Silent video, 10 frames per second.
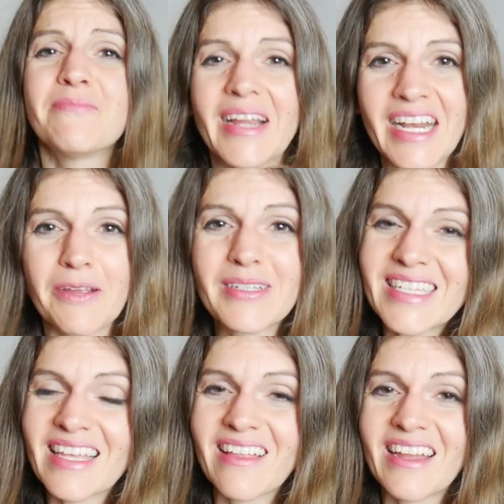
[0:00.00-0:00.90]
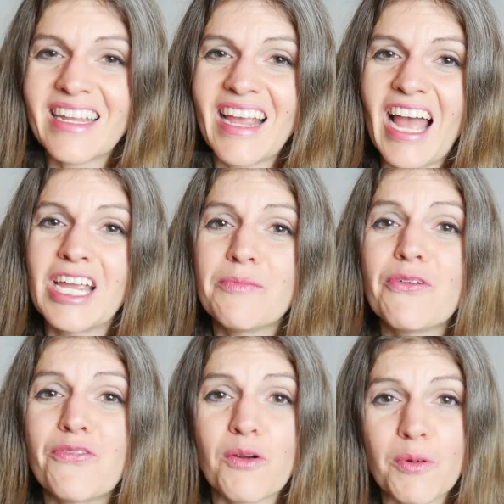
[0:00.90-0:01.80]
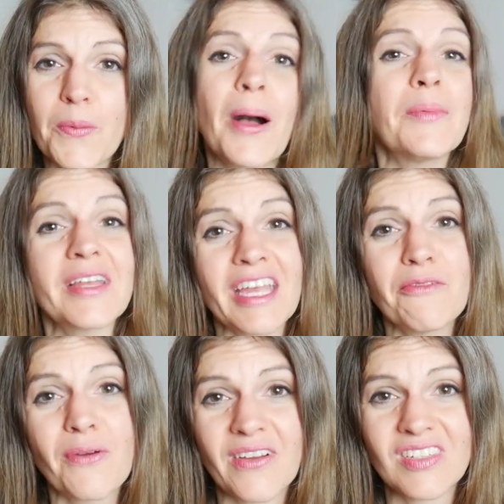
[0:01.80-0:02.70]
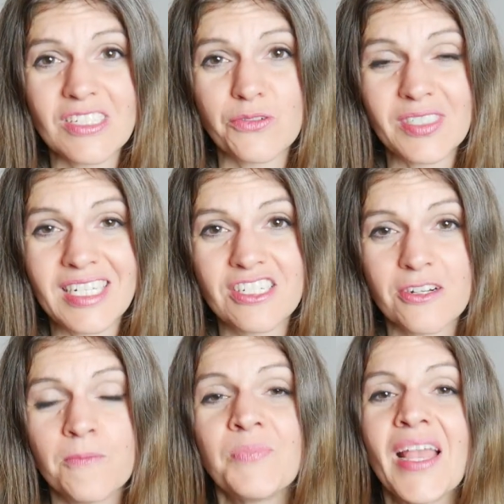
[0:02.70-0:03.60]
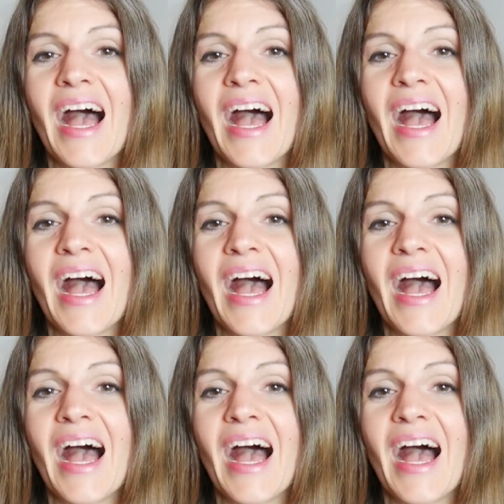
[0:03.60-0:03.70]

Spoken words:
My name is Leilani. I am a former public and private school teacher.